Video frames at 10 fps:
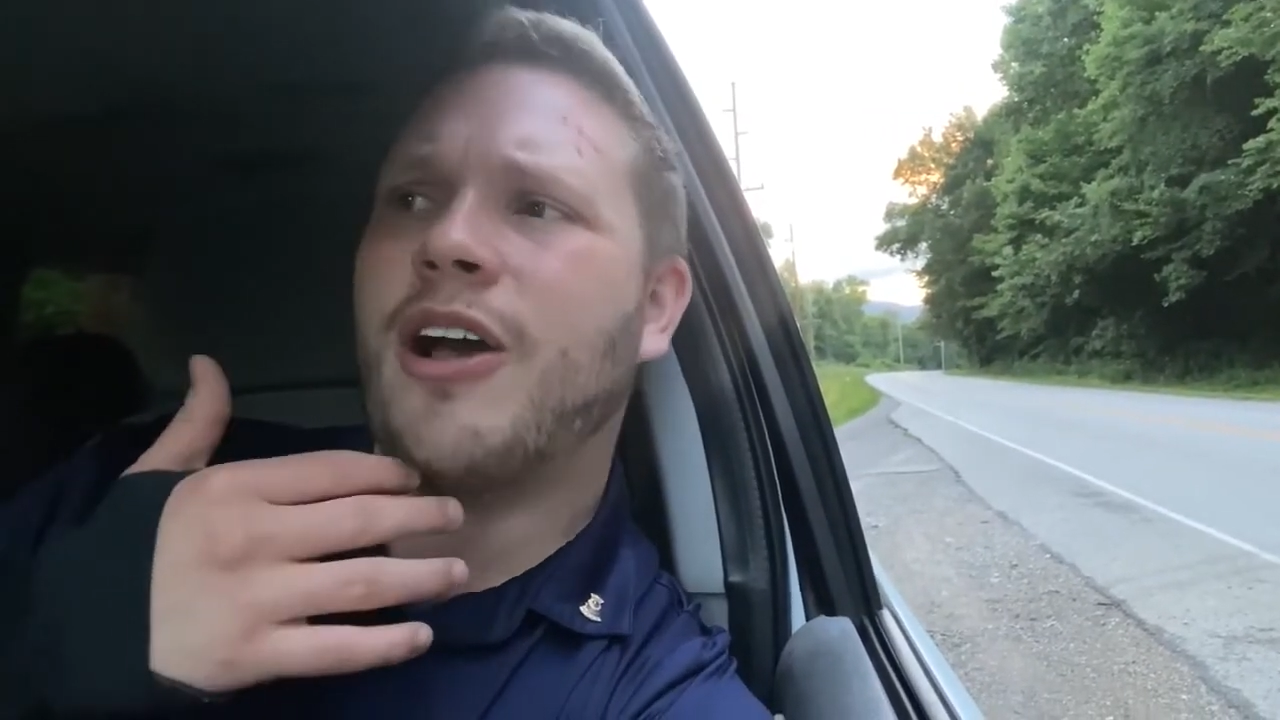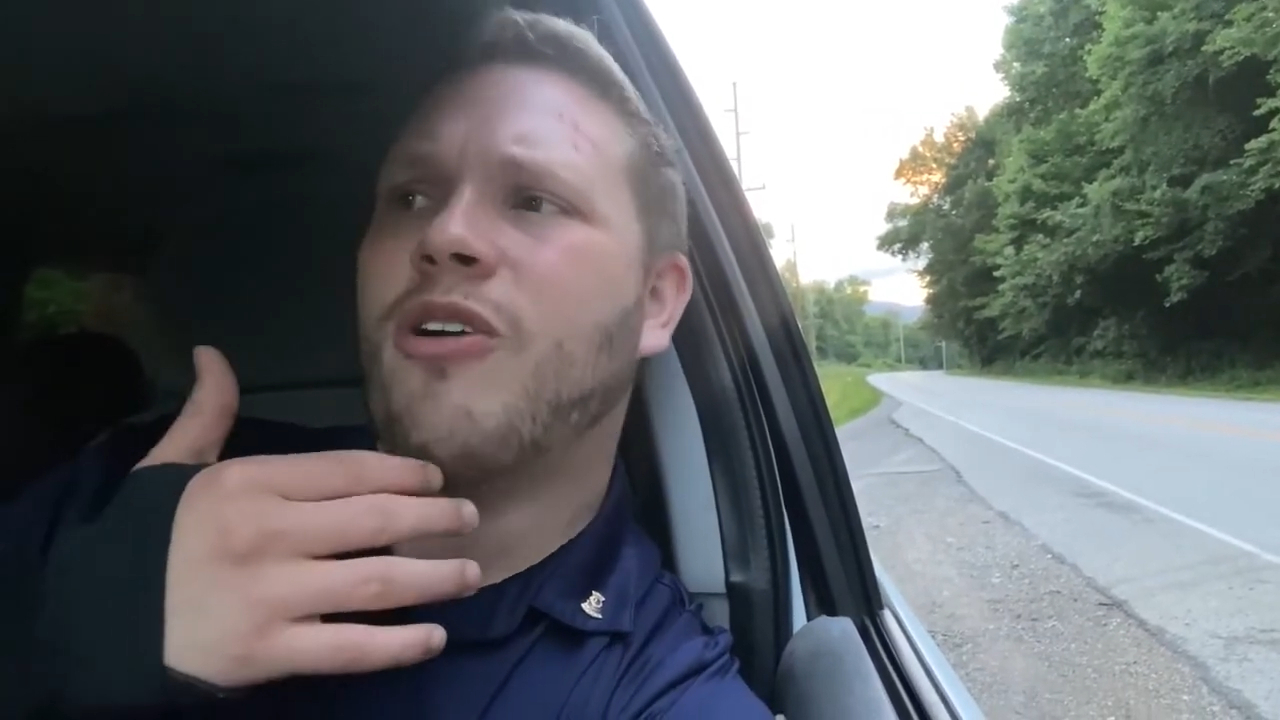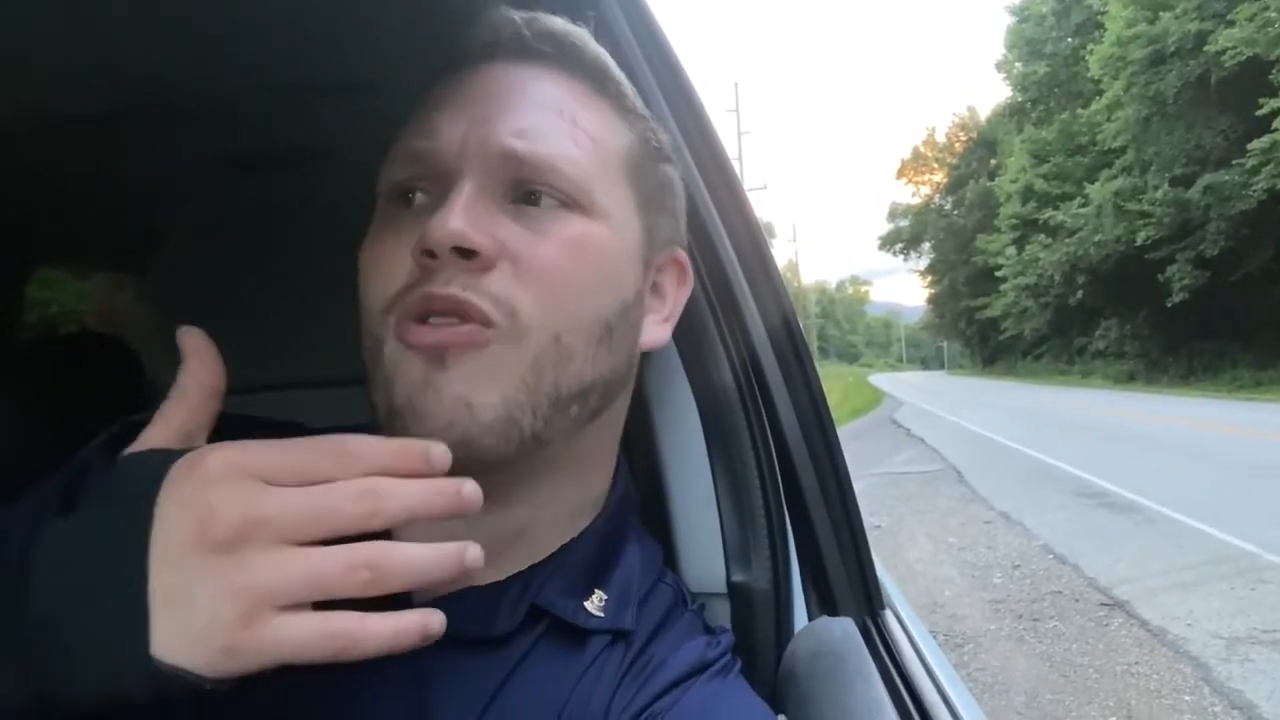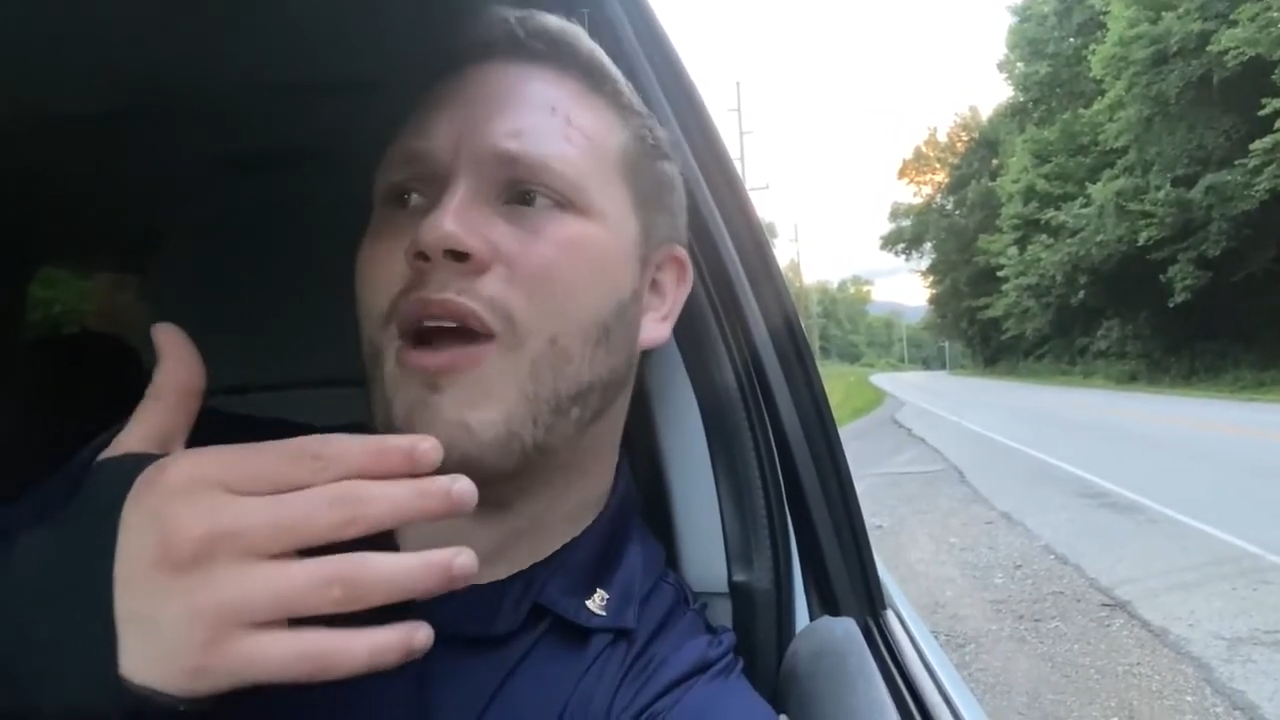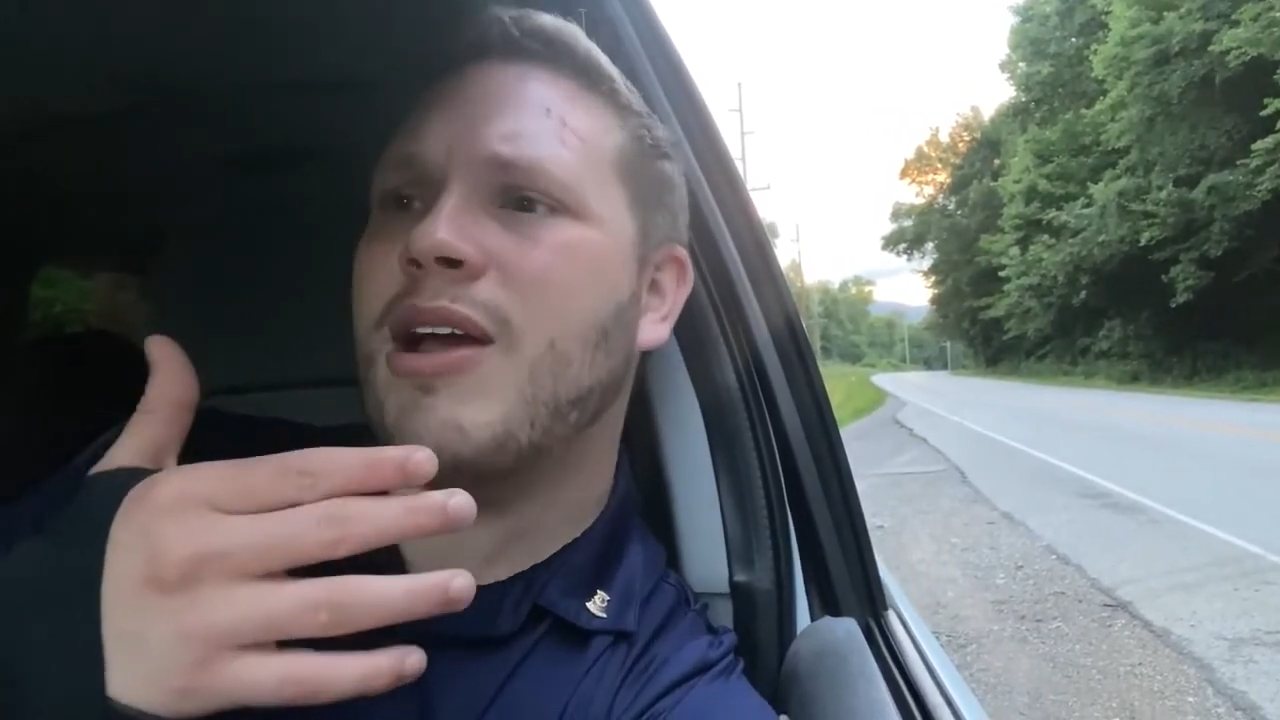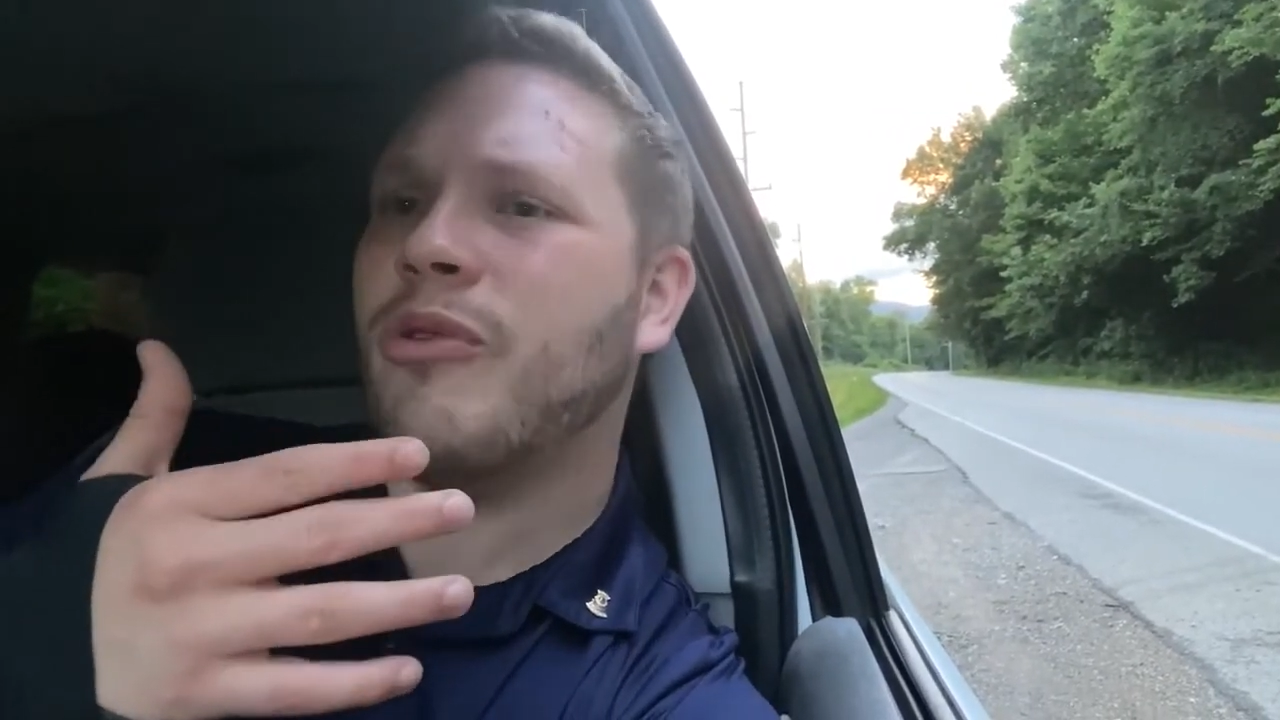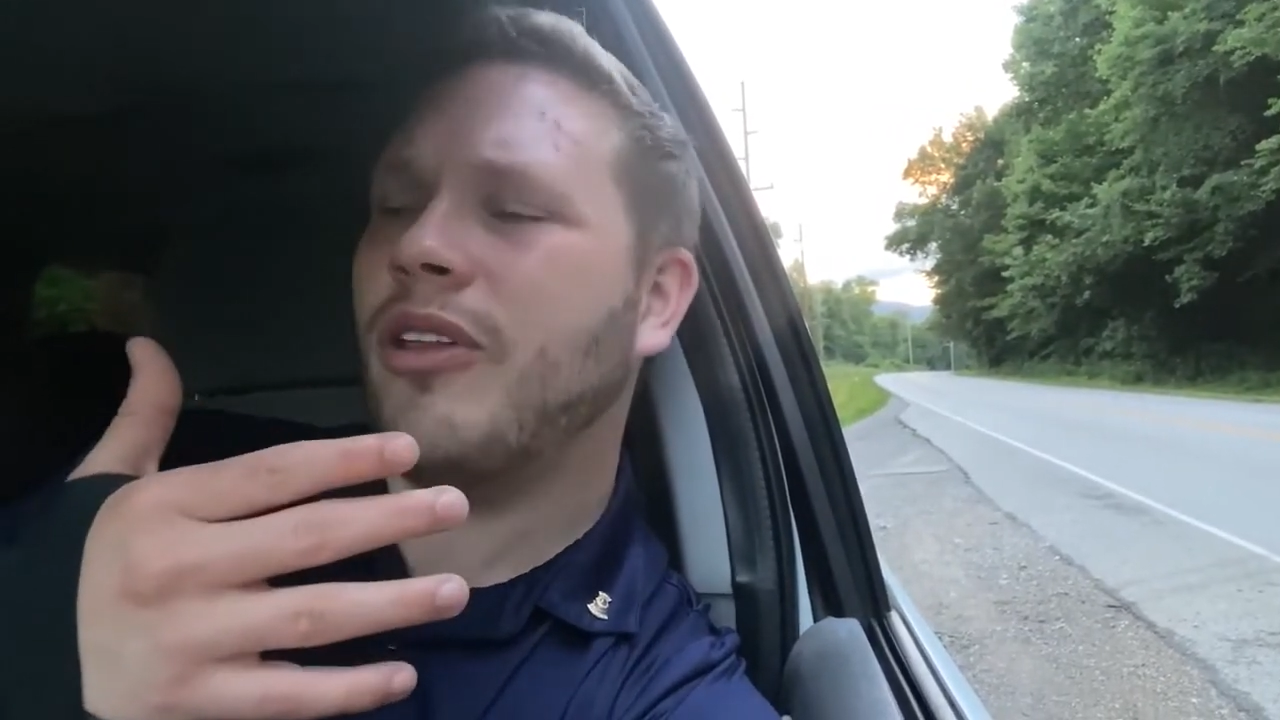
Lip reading: a great